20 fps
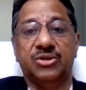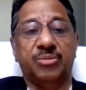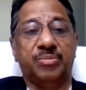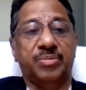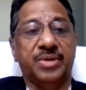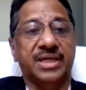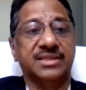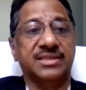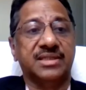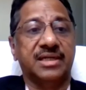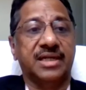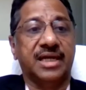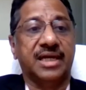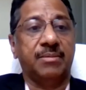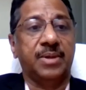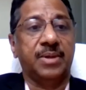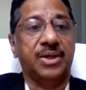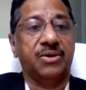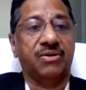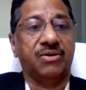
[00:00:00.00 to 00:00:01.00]
to personal
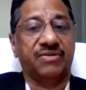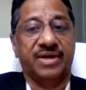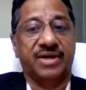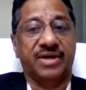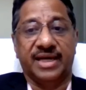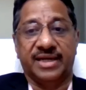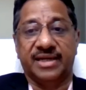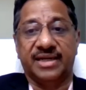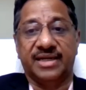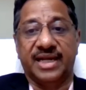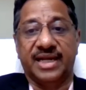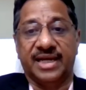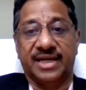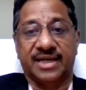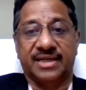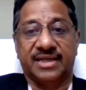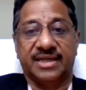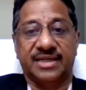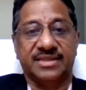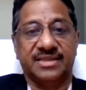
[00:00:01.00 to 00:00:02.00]
liability of di
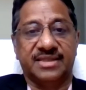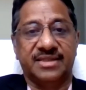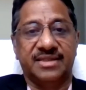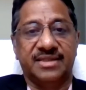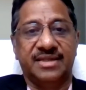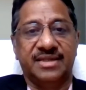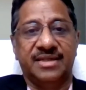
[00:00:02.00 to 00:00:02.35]
directors.